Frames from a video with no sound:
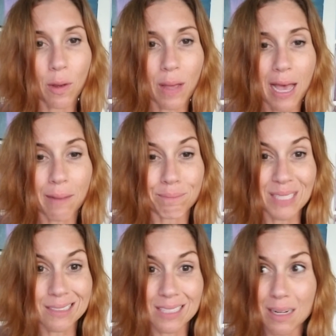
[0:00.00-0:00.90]

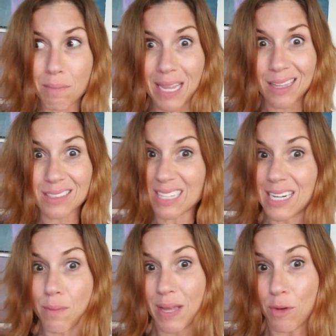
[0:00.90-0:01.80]
it's going to make us
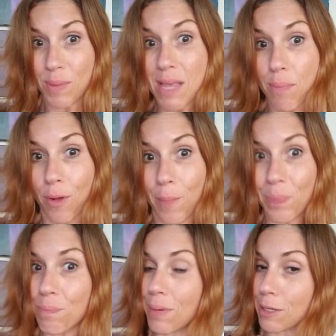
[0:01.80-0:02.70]
kind of better people,
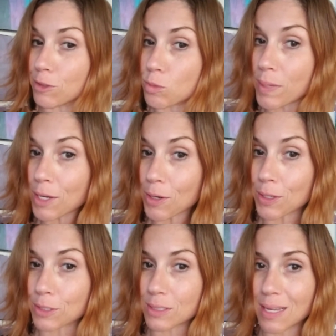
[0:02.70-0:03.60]
better
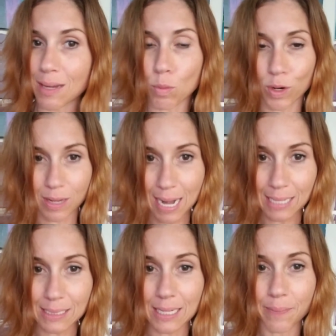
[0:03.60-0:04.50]
speakers, and more
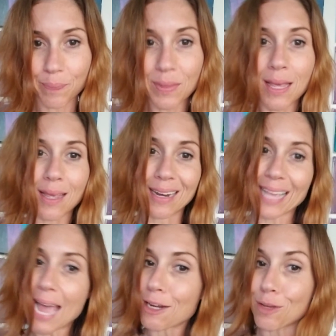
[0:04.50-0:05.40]
connected. And
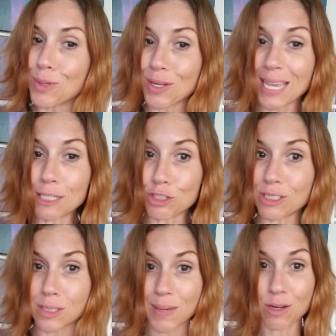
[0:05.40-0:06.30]
again, communication
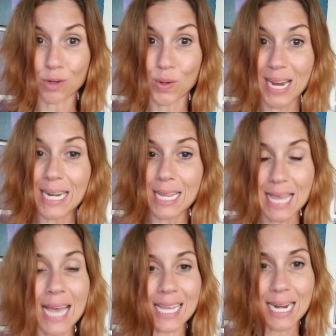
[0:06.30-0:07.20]
is about creating
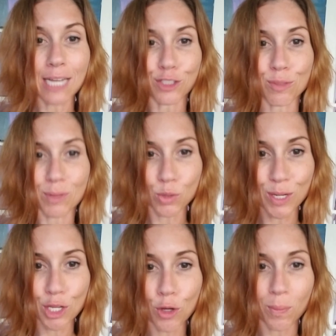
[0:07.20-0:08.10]
that connection
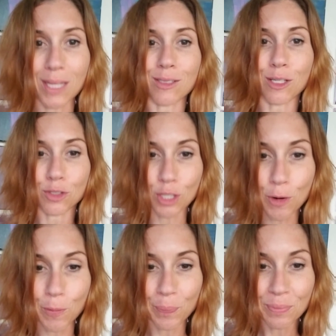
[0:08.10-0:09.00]
between humans.
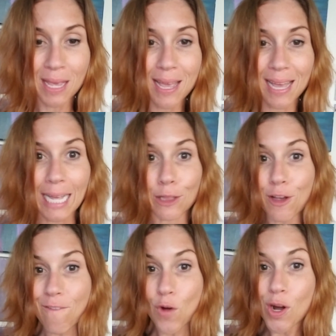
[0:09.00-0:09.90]
So I
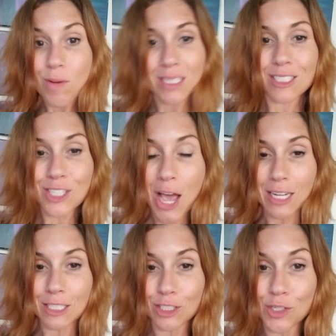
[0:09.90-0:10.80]
look forward to
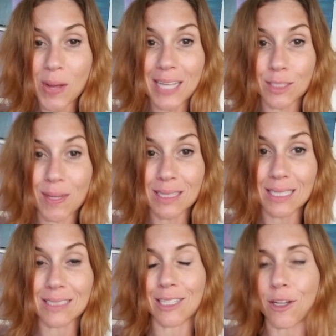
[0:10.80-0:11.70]
talking to you guys about
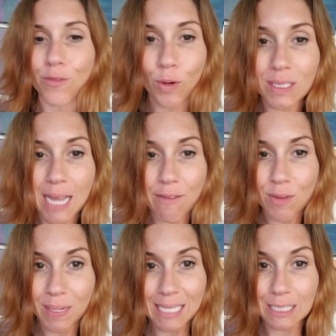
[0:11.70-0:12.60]
this. I look forward to
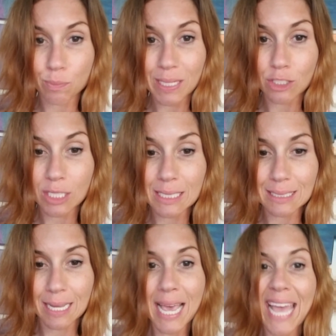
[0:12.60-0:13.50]
everybody's
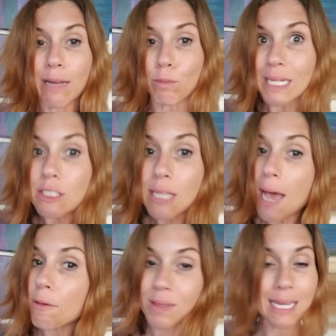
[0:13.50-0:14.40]
speeches. Reach
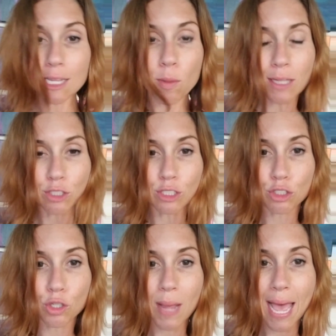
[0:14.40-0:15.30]
out with any
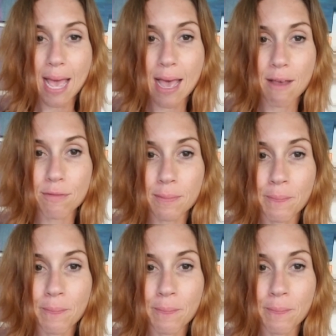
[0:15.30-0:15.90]
questions you have.